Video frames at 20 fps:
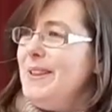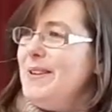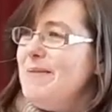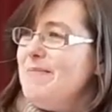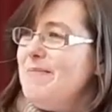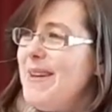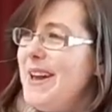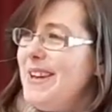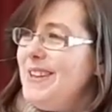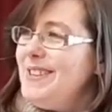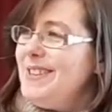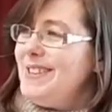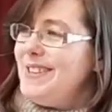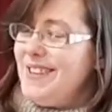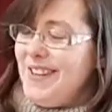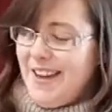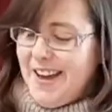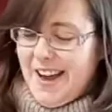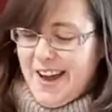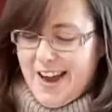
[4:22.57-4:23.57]
the
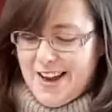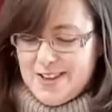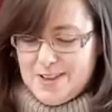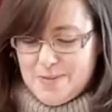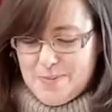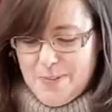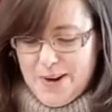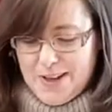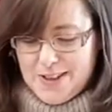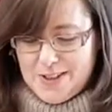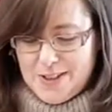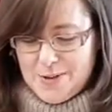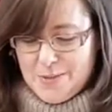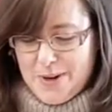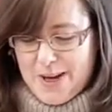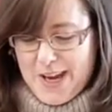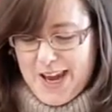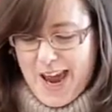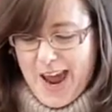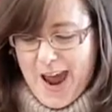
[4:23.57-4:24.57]
mess as best
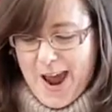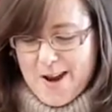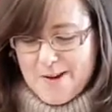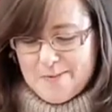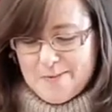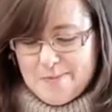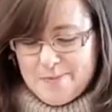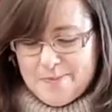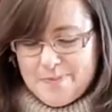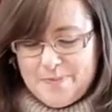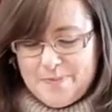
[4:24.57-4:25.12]
we can.